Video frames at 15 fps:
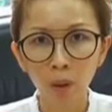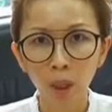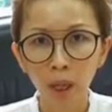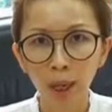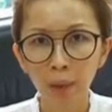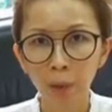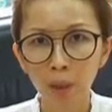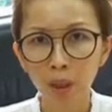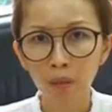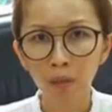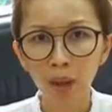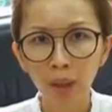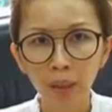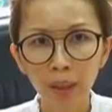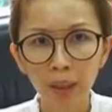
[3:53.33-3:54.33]
and was
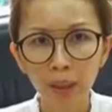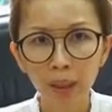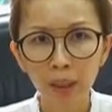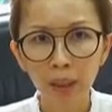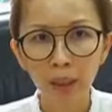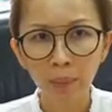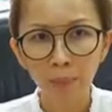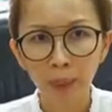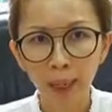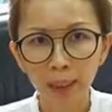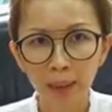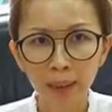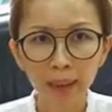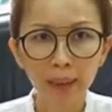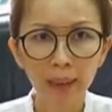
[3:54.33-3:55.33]
very disturbed by
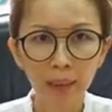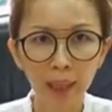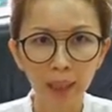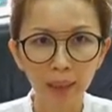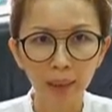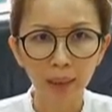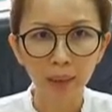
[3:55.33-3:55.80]
this sight.